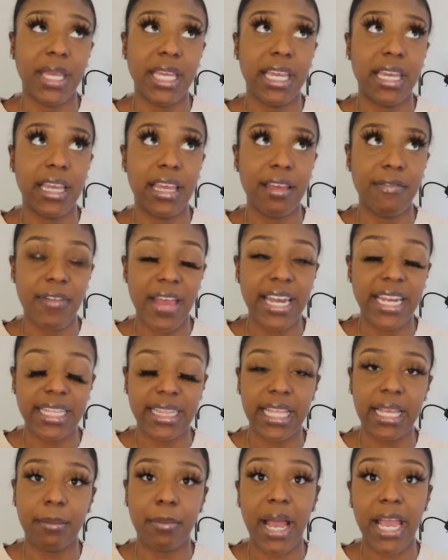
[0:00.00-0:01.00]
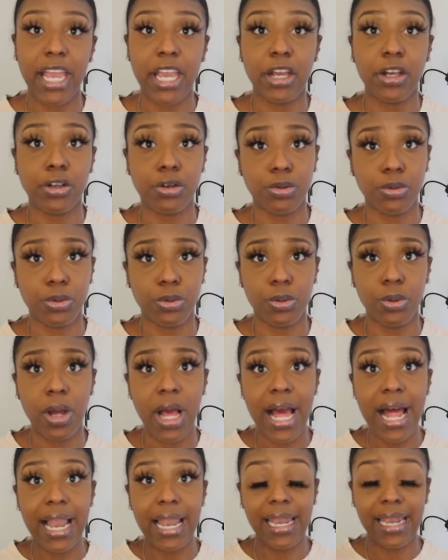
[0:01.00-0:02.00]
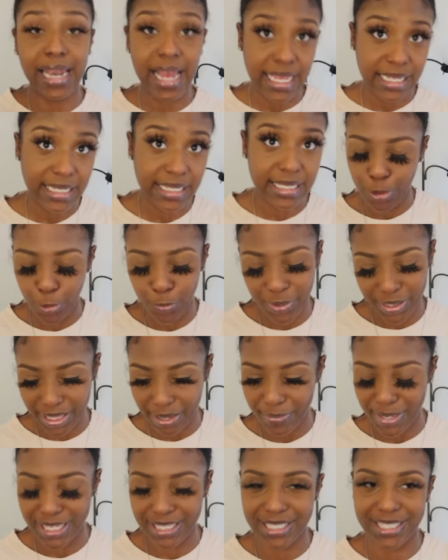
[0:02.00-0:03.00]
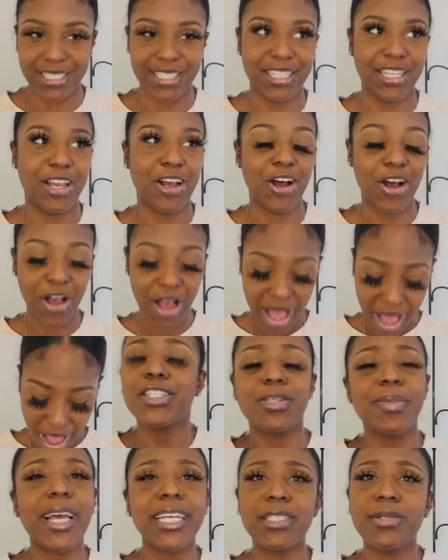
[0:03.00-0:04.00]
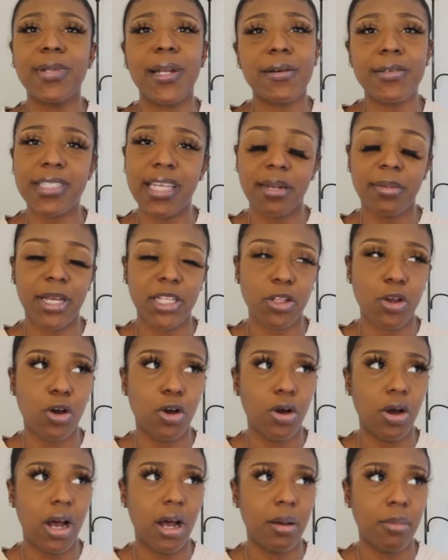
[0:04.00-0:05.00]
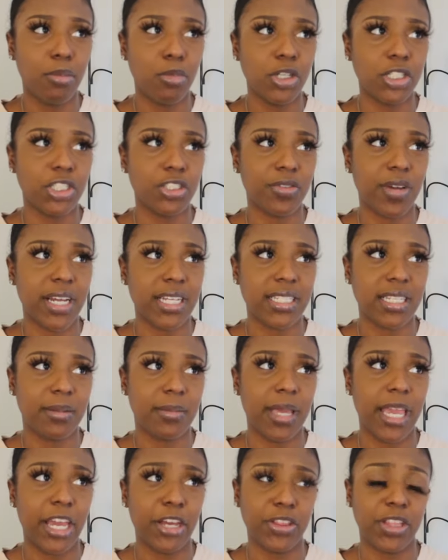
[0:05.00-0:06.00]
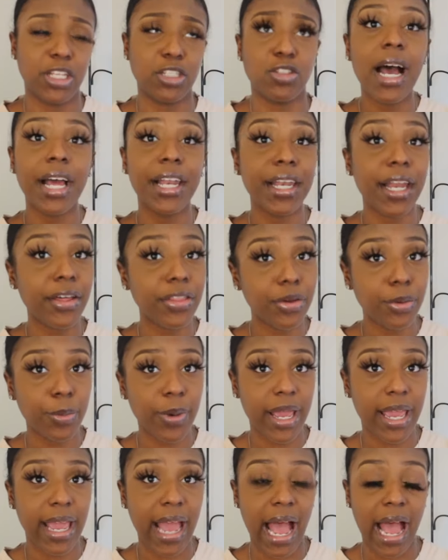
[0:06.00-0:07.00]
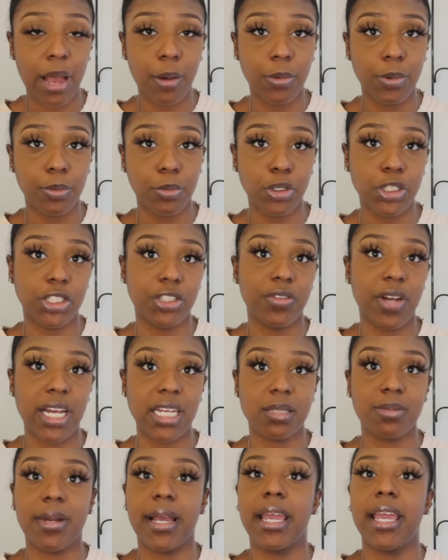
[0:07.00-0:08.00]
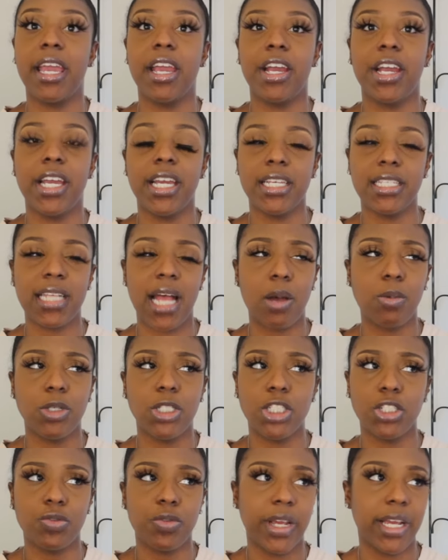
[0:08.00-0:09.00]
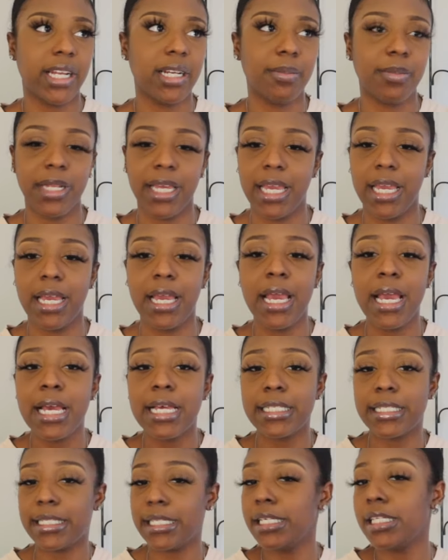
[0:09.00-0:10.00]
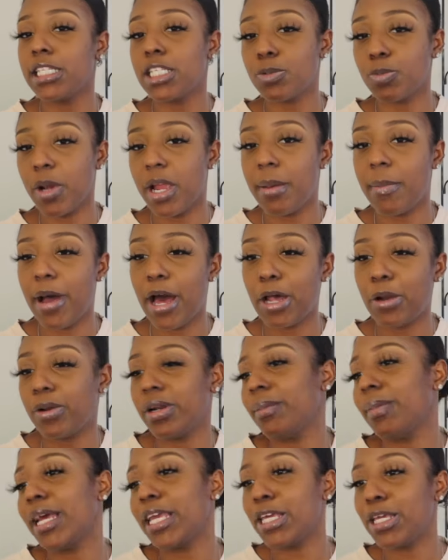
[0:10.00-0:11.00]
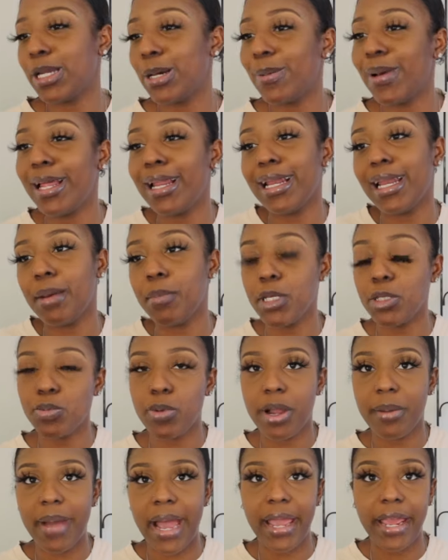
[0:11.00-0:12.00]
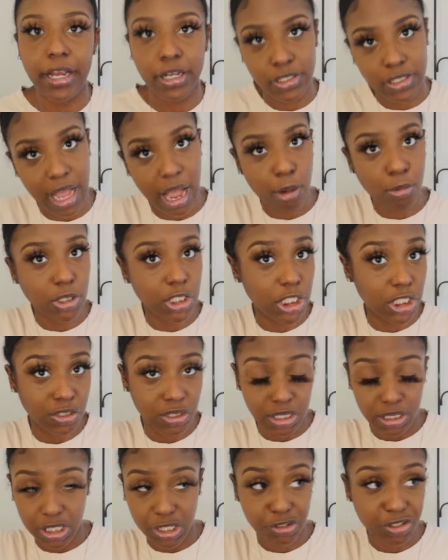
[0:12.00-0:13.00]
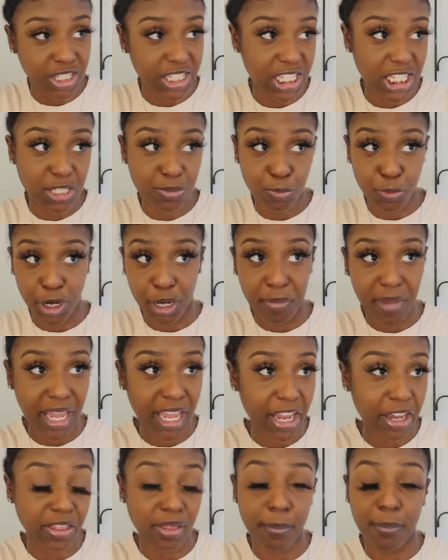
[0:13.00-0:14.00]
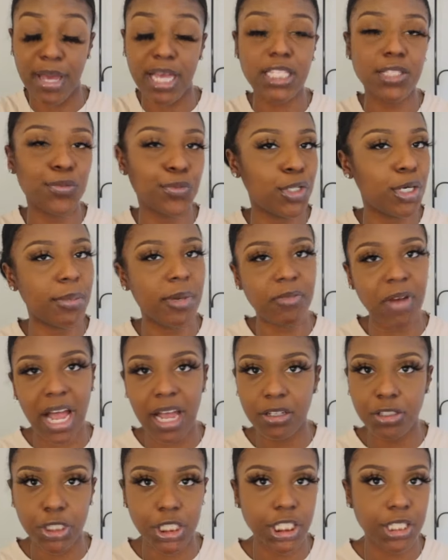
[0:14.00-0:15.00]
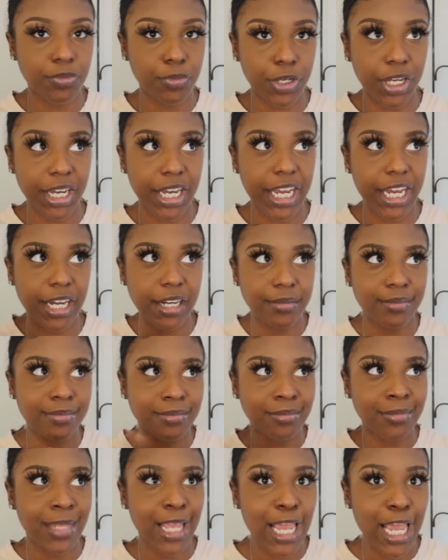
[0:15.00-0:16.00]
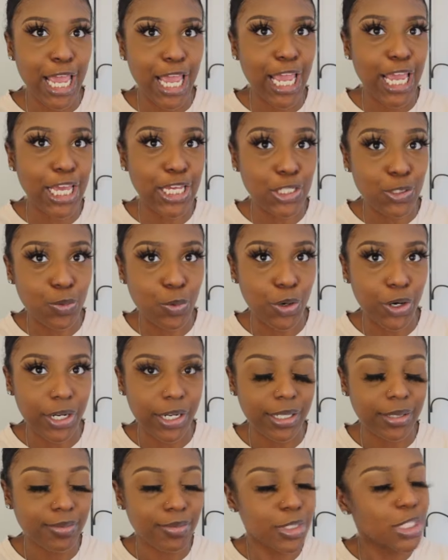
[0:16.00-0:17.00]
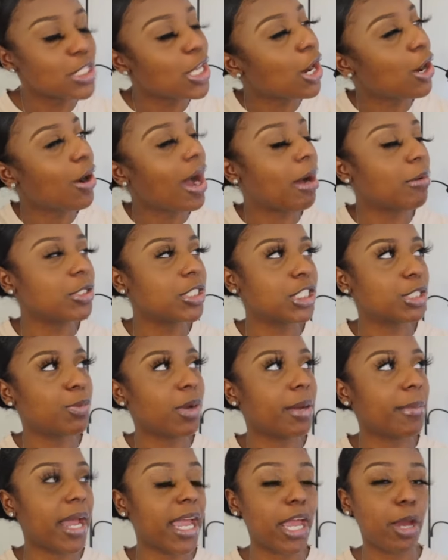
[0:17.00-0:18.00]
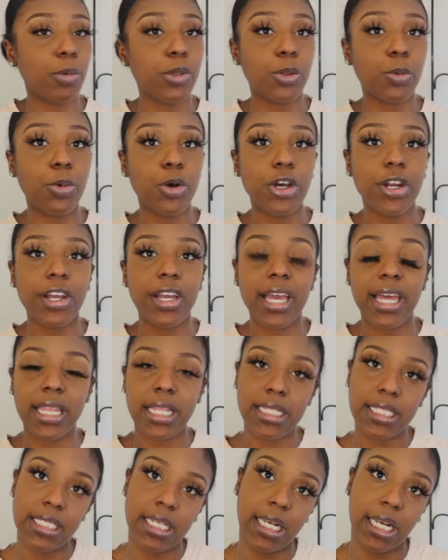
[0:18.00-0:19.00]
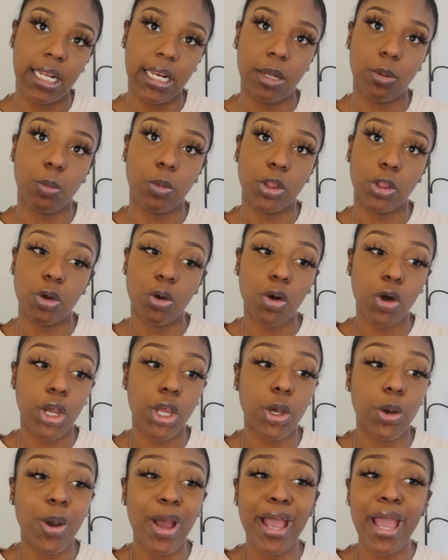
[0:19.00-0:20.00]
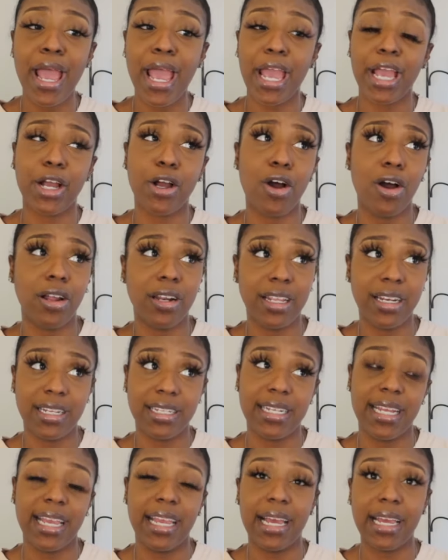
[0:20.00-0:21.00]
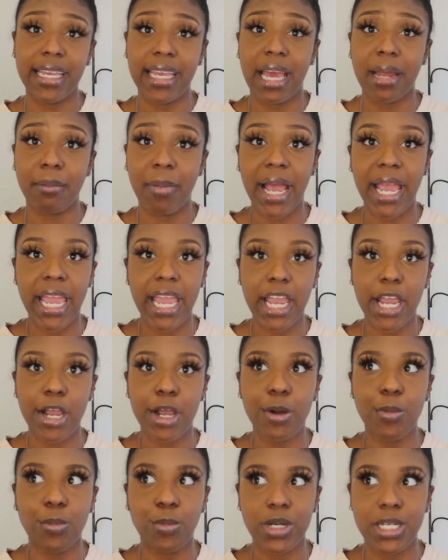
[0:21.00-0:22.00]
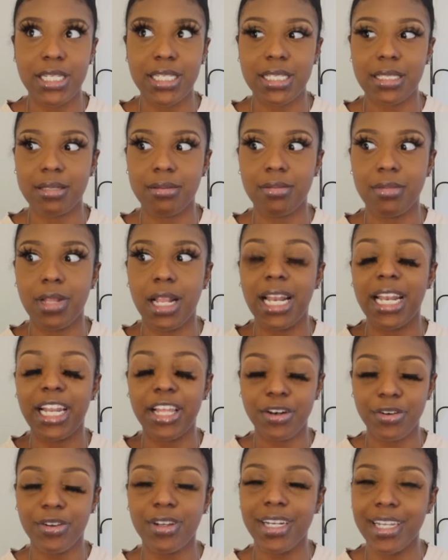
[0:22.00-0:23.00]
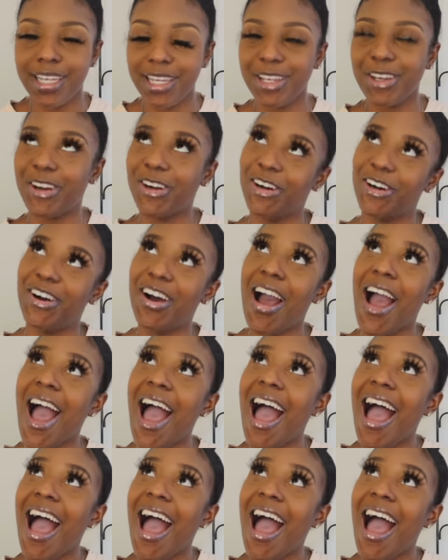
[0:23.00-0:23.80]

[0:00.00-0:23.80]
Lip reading: mean, if anything, my hair grew less. Hoping that makes sense to y'all. So back to what I was saying about the whole moisturizing hair thing. So another way I would moisturize my hair is I would just randomly see the spray bottle and I'm like, you know what? Let me spray my hair. So I would just literally spray my hair. The best form of hydration for your hair is water. So I would just spray my hair with the water and then seal it in with the oil and call it a day. Again, my hair was literally, y'all,